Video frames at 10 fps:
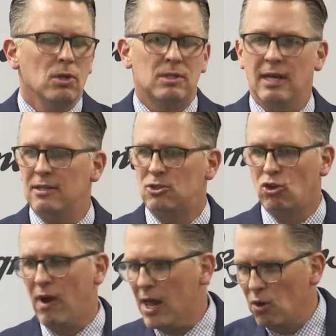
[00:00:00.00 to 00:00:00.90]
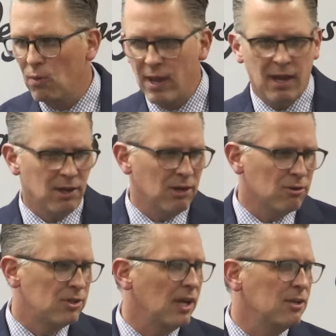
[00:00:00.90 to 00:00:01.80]
did Toronto win or
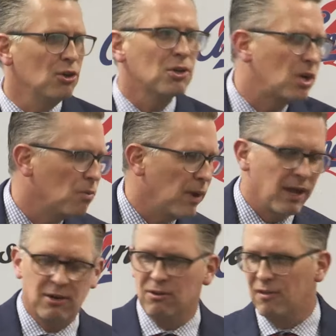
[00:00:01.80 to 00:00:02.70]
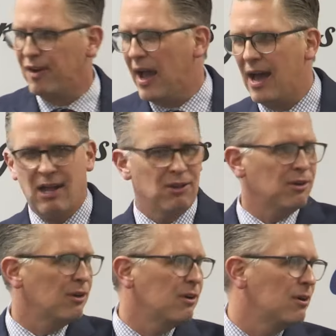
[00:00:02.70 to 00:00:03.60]
did Utica win or Laval
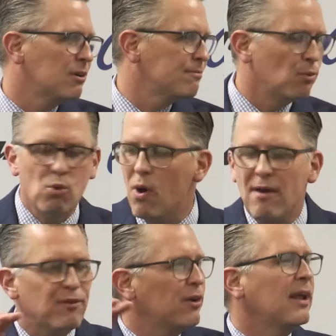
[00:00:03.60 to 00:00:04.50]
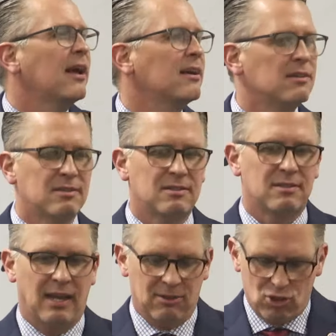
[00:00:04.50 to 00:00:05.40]
or whoever it
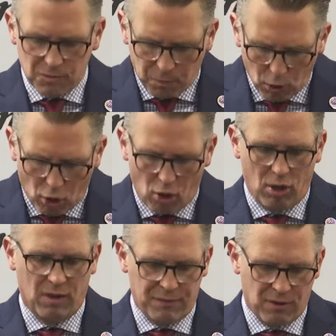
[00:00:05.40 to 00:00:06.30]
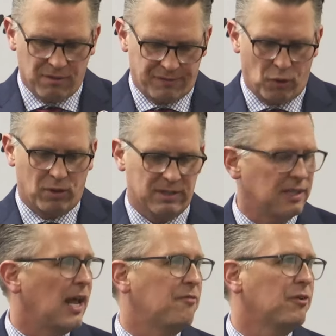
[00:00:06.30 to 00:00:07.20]
is, and just put all of your focus
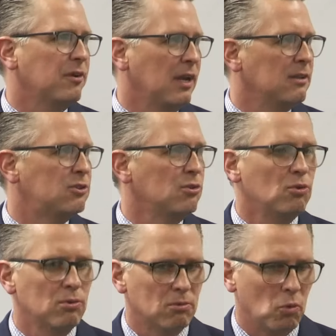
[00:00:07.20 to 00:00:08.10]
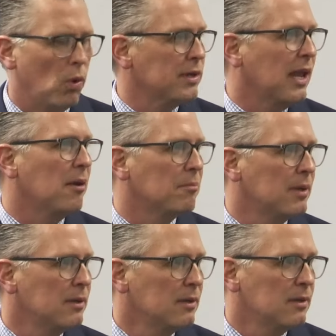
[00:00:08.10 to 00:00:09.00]
and effort into one game.
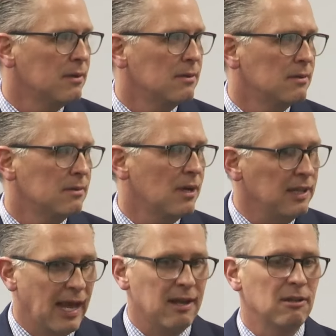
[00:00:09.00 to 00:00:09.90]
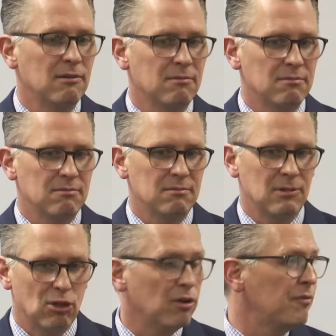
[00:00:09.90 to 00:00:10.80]
And then
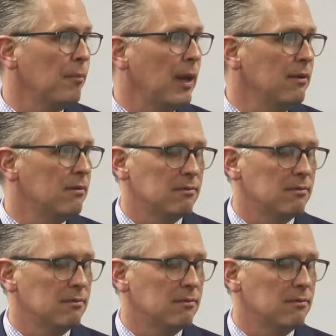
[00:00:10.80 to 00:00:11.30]
learn from it